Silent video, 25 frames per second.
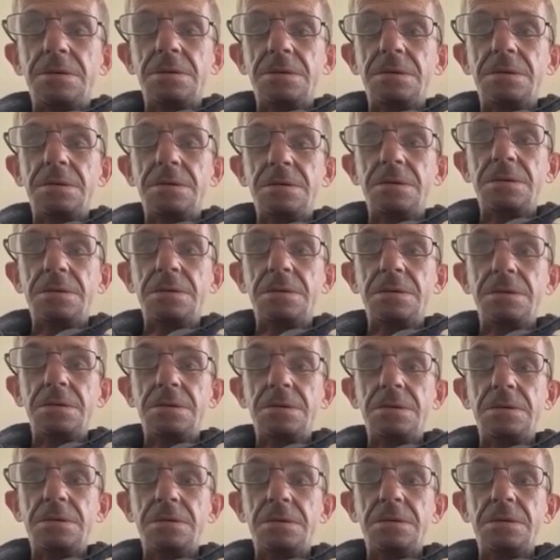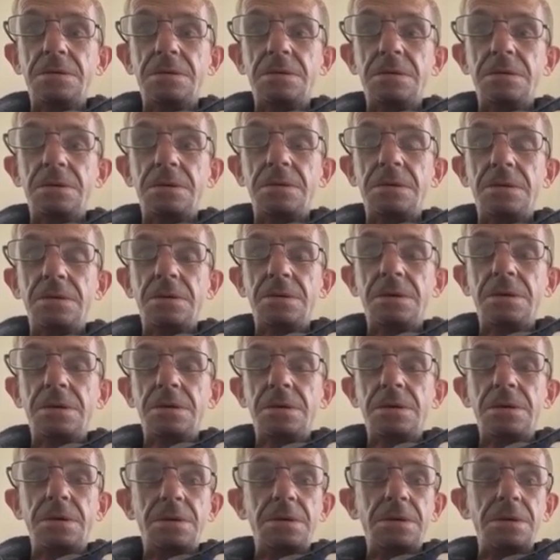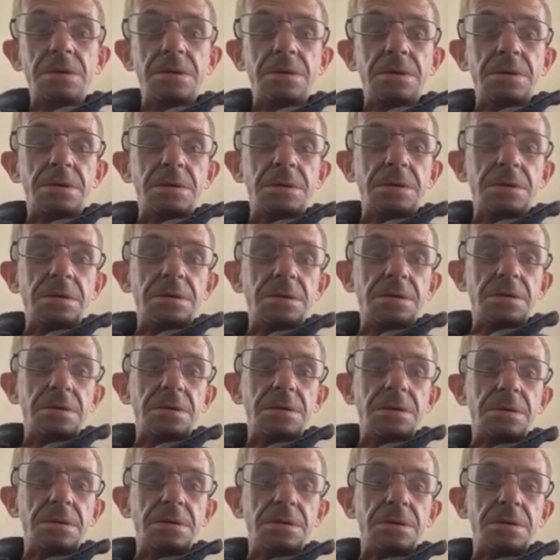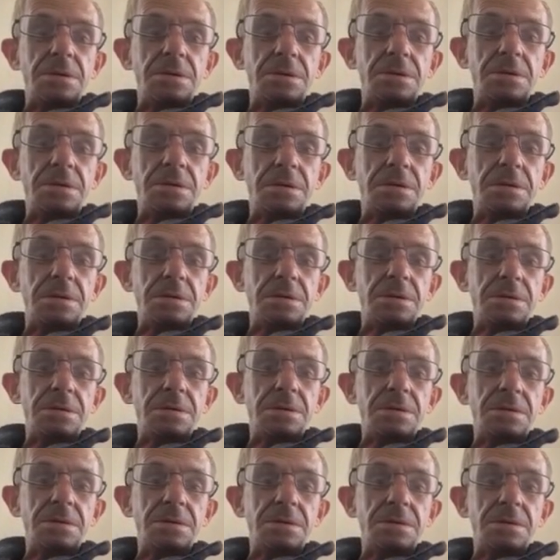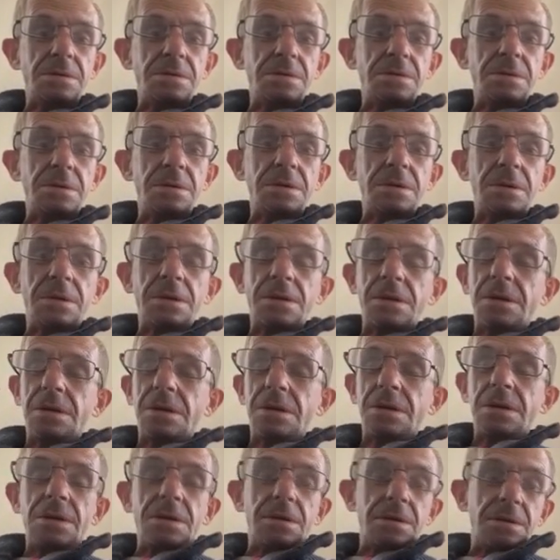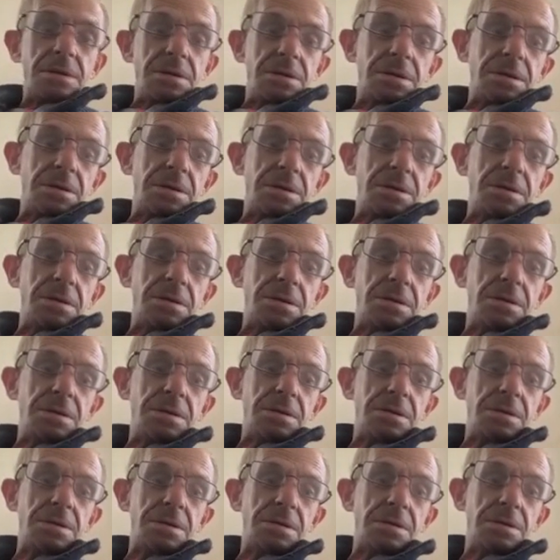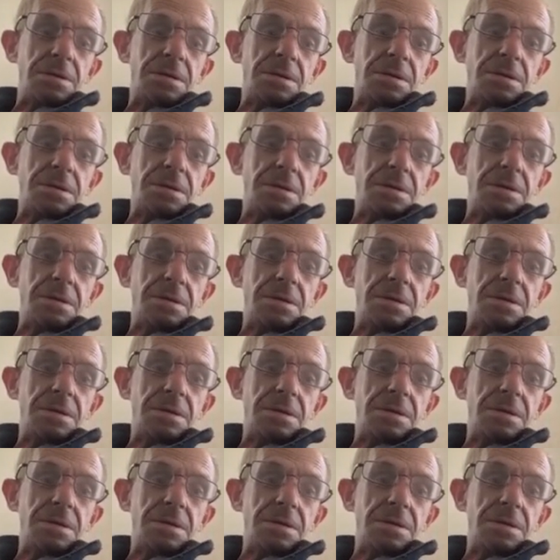(not speaking)